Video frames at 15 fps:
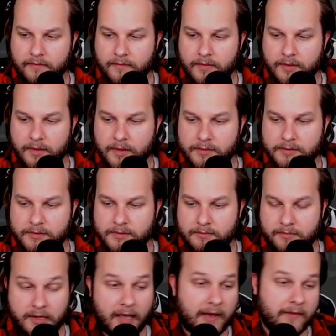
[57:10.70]
Yes.
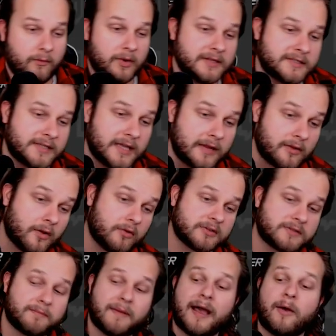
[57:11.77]
But yeah, you want to send
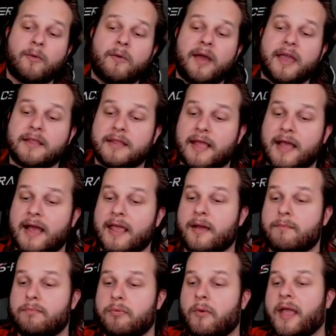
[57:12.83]
those my way,
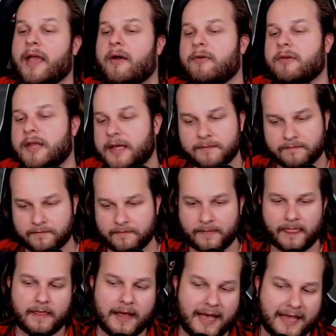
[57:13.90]
Naya Brownie?
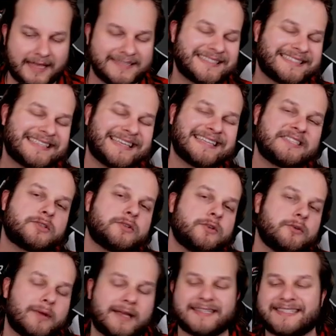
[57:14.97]
I can sing to
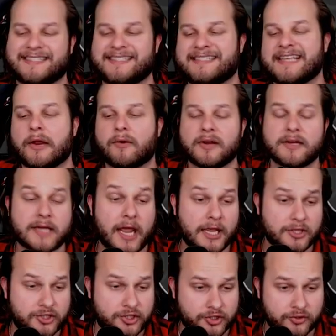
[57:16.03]
you. I can
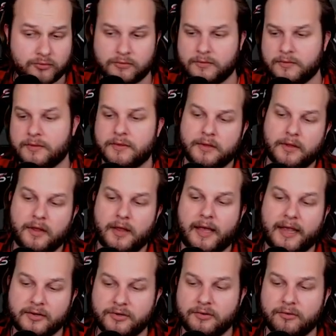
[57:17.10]
serenade you. I
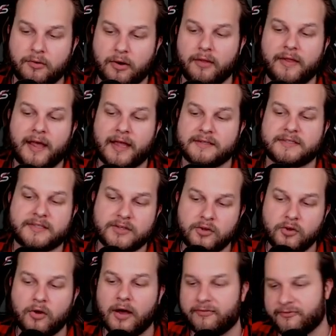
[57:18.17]
can do all that
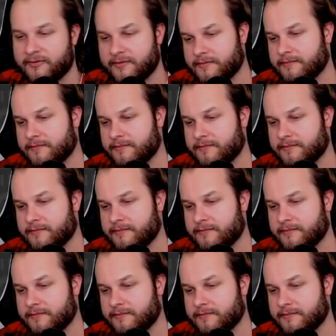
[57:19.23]
stuff.